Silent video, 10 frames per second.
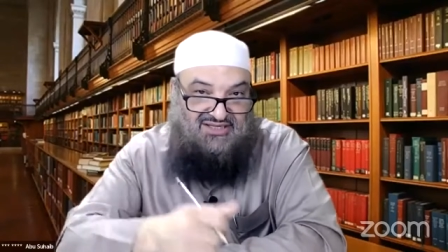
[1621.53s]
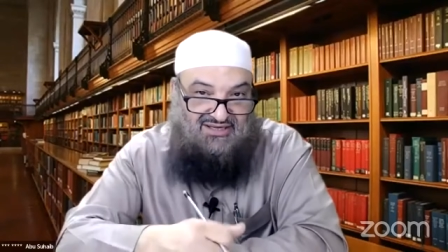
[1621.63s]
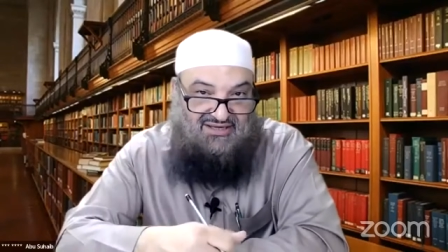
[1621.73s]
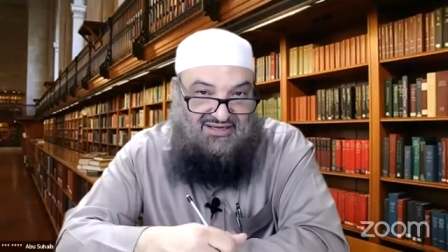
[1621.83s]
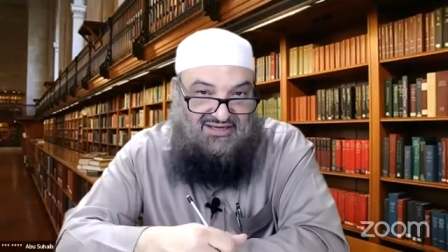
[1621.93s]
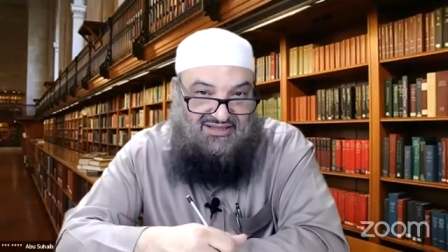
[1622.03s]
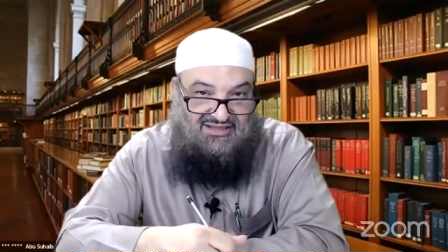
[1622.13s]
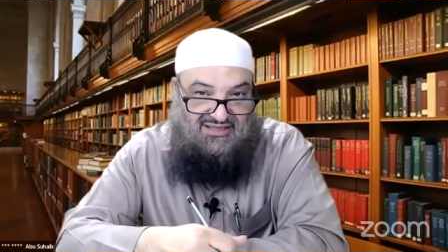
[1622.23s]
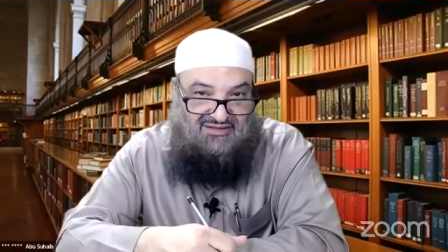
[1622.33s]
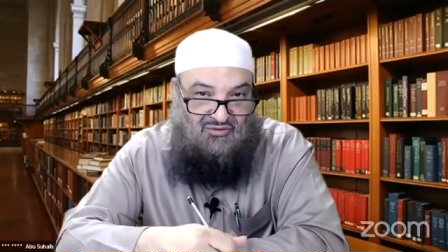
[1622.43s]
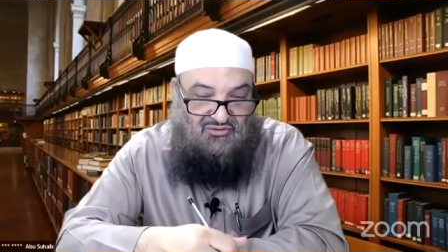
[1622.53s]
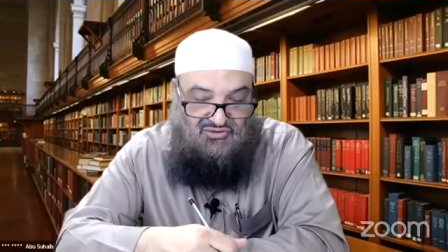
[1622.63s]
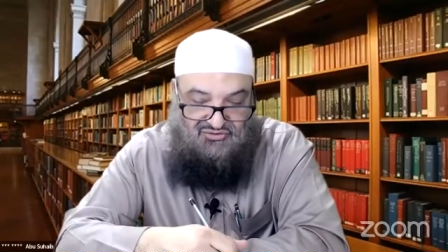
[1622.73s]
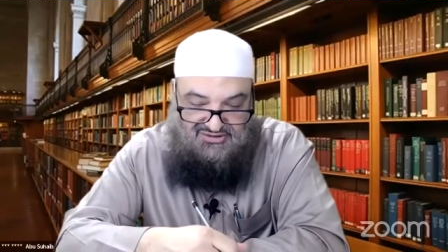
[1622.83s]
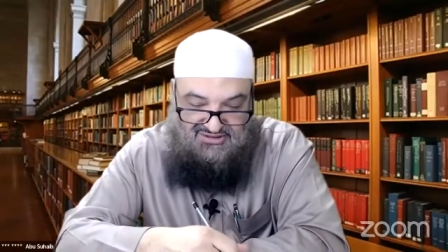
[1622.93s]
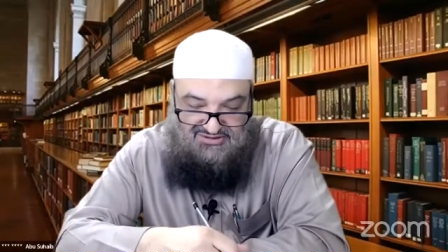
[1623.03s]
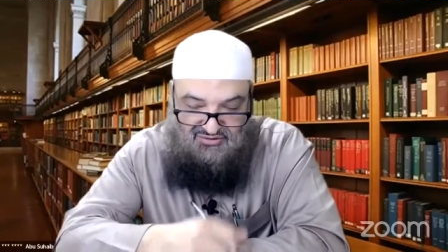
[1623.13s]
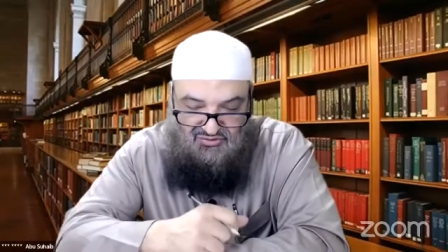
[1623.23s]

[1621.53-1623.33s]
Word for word: the uh, the uh, authorities.